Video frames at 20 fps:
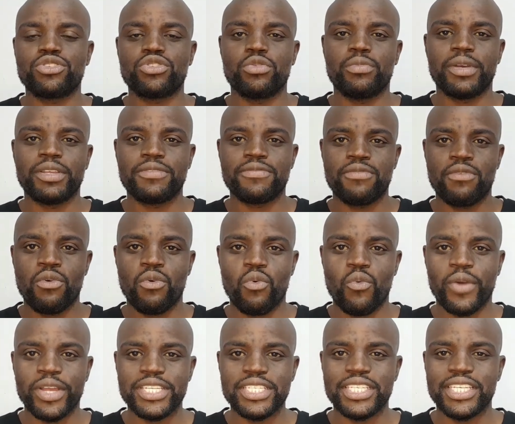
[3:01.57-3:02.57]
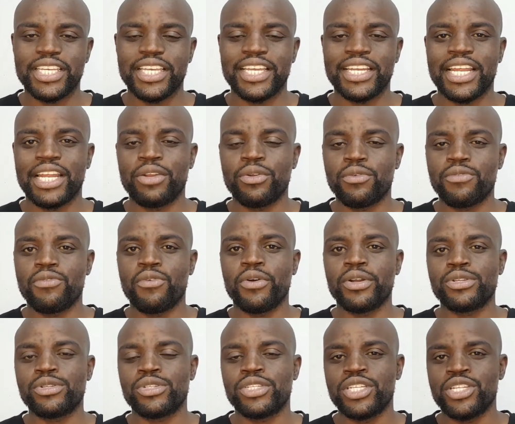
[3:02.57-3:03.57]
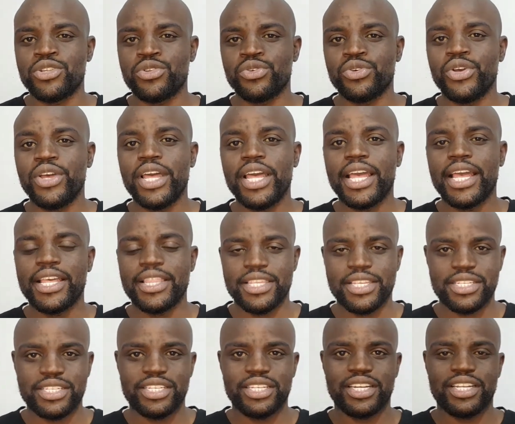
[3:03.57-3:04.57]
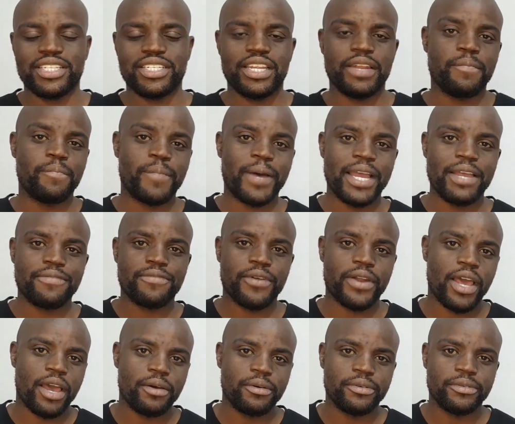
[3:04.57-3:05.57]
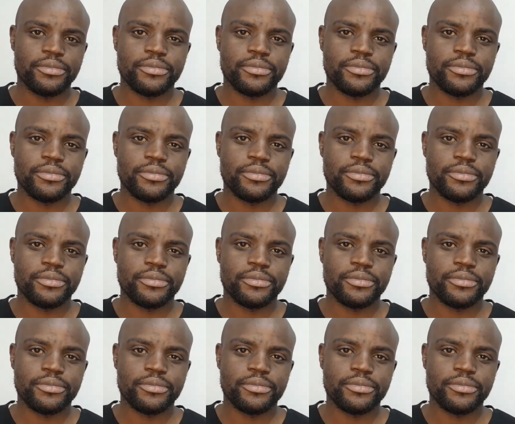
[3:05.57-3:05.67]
so much for watching, and I look forward to seeing you in this series, and bye for now.